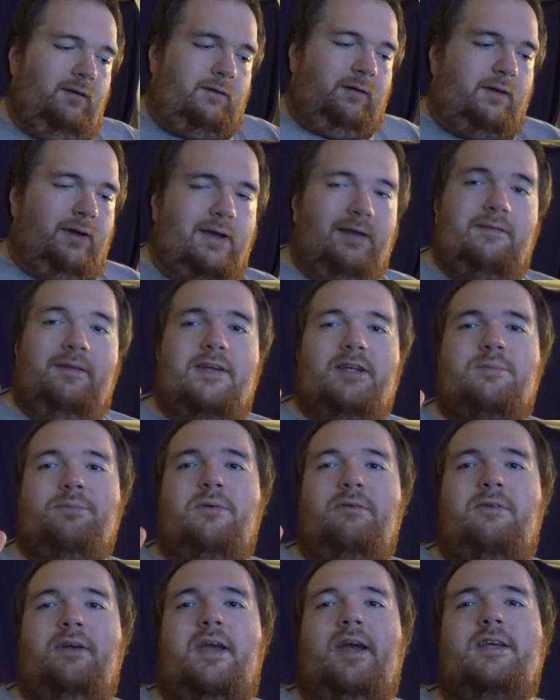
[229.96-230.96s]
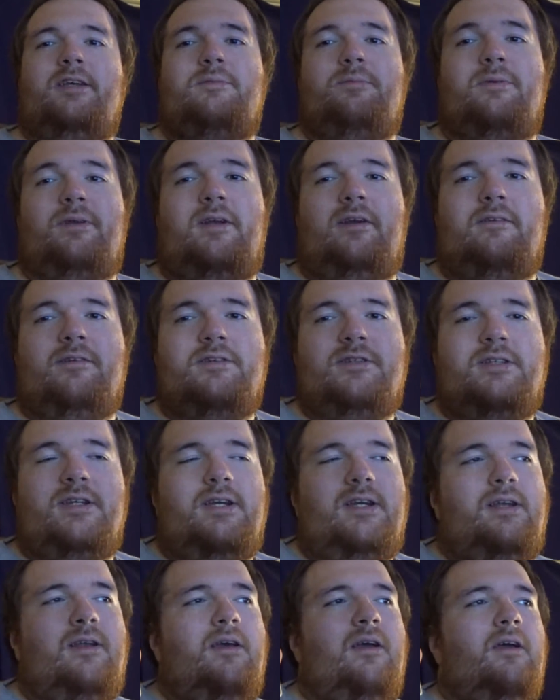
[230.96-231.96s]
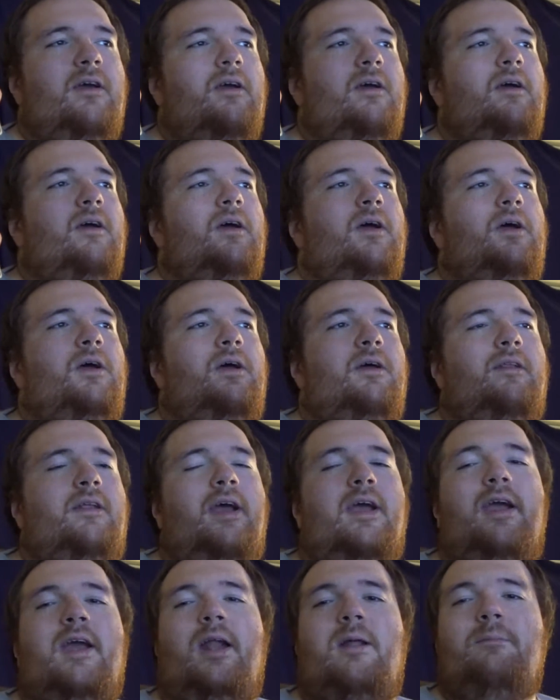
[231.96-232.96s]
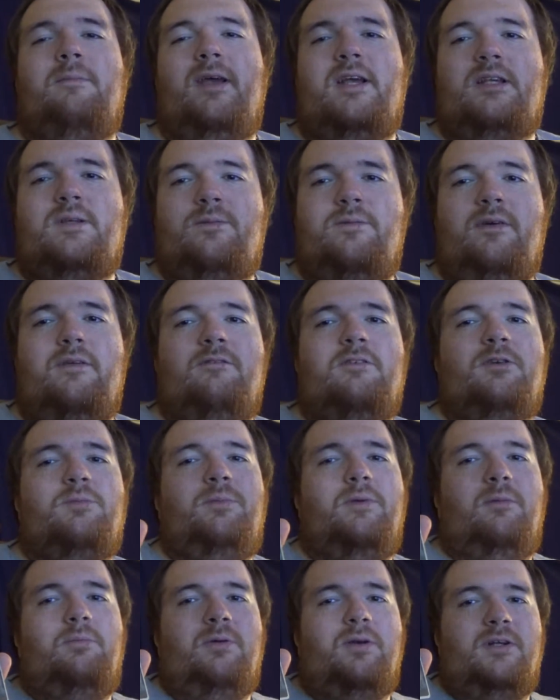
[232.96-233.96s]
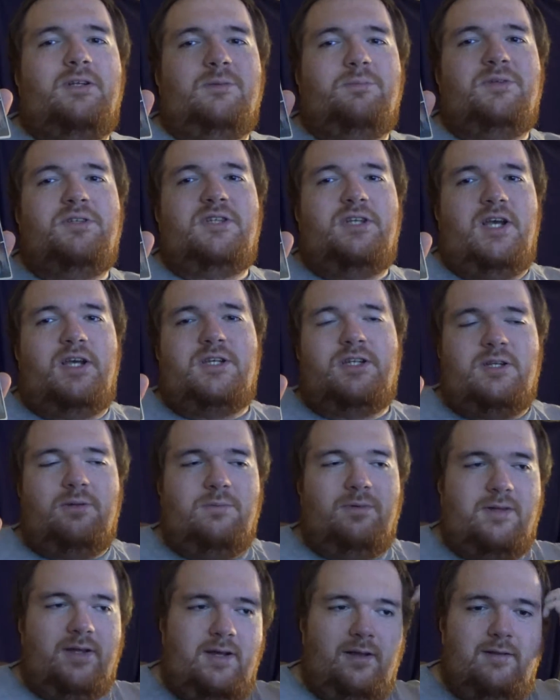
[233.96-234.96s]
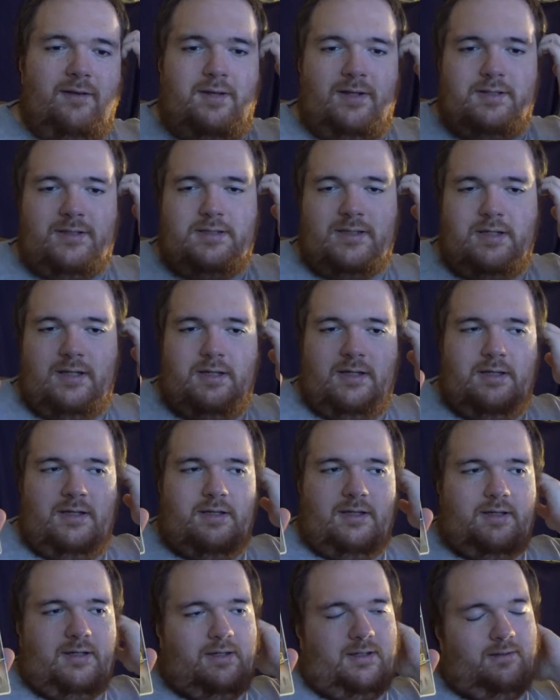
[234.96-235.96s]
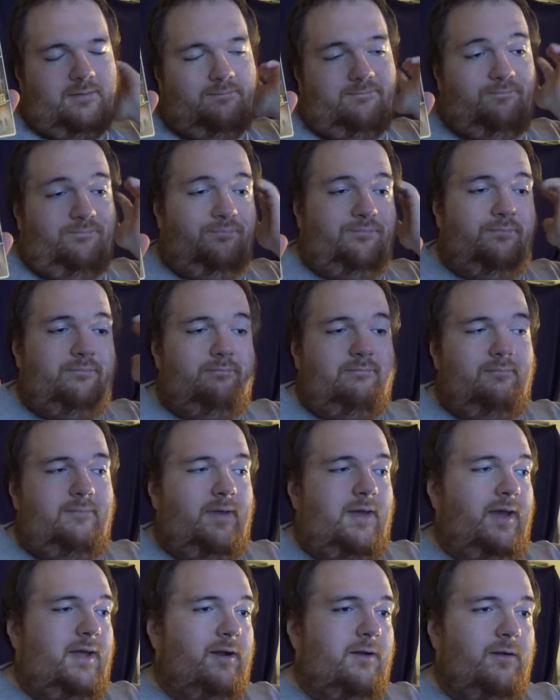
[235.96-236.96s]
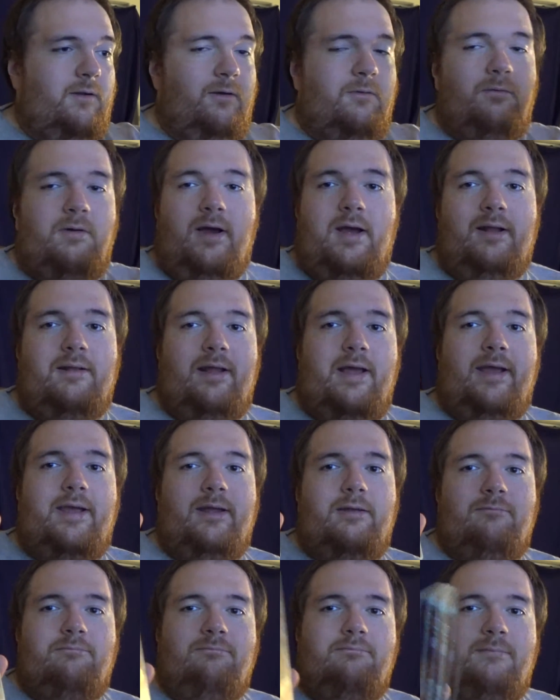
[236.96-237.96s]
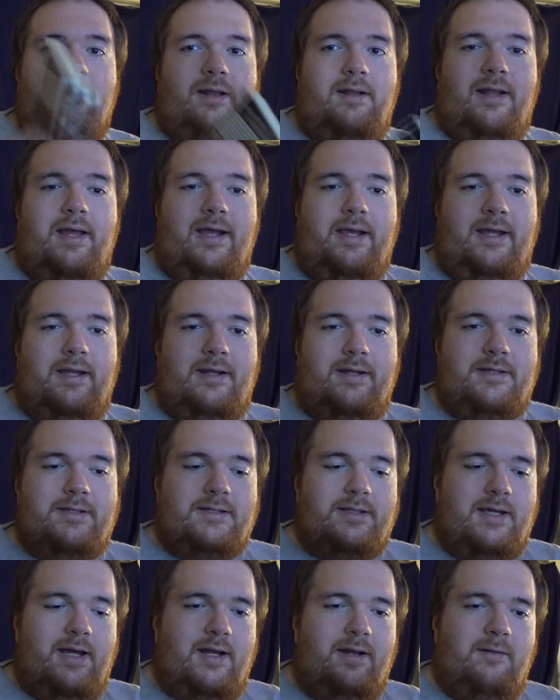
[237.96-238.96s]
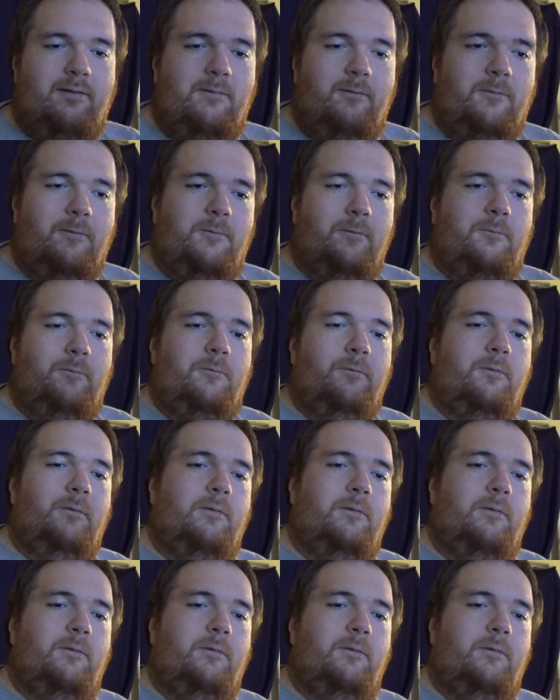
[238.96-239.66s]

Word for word: and this movie has a particular scene that kind of makes fun of Spielberg's obsession with aliens, and I don't know. I like it. I like it. It's got a whole